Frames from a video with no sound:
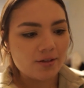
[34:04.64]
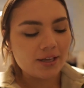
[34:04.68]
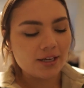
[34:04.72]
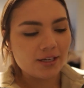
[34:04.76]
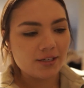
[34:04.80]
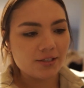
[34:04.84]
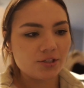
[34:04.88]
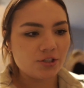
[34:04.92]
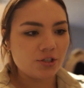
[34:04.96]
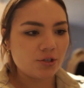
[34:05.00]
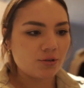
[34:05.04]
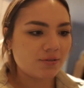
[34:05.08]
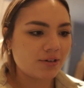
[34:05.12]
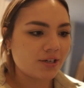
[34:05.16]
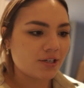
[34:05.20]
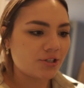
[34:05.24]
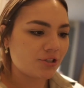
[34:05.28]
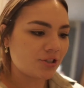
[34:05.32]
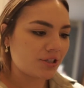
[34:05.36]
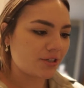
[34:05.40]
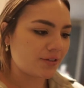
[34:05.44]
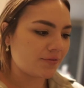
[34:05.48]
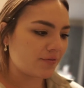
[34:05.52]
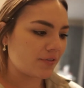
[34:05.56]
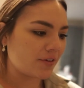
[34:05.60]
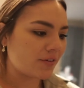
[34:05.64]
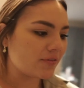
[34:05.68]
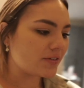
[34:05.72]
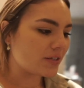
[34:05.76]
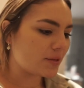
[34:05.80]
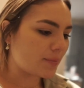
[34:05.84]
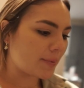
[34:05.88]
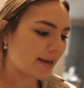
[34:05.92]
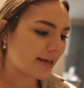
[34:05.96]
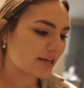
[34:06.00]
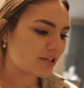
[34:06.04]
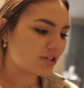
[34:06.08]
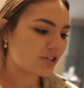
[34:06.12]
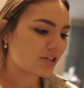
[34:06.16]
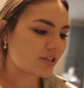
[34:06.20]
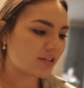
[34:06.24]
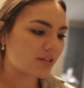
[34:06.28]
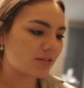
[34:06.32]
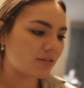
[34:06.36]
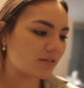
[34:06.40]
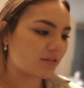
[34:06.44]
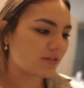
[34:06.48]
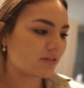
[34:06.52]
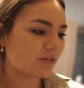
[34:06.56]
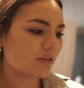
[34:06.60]
like 250
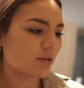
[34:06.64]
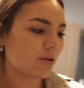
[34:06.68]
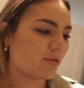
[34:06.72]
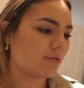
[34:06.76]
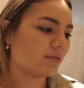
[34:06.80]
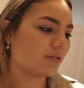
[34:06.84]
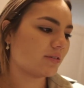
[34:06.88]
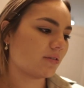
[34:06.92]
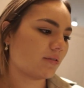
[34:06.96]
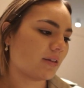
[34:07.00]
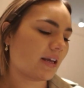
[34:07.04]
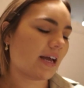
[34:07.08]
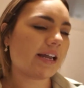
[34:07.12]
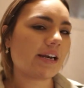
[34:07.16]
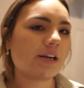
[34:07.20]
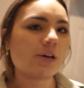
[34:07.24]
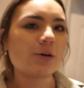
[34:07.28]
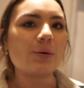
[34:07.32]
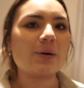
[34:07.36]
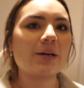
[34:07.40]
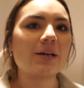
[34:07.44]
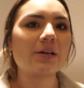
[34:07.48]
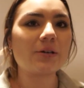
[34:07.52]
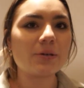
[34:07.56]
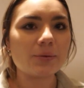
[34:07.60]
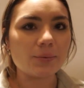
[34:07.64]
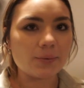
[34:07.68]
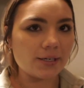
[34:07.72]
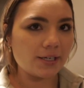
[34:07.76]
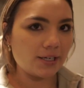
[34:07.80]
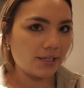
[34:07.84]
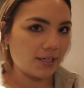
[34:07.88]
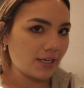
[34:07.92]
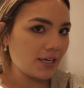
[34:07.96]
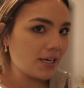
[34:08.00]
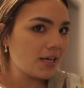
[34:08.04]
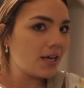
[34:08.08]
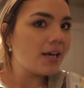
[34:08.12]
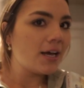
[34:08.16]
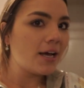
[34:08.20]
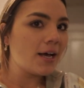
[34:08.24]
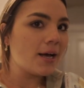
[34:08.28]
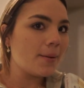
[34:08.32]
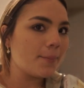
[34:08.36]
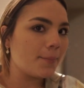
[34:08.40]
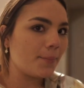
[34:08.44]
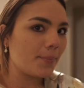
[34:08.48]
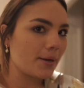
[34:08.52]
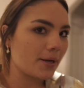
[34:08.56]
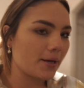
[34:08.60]
pages, so it's kind of quick read.
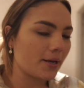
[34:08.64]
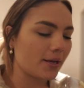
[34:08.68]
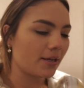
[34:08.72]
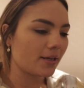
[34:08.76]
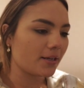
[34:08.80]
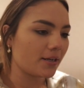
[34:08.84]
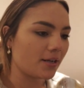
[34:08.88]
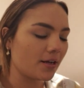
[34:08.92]
But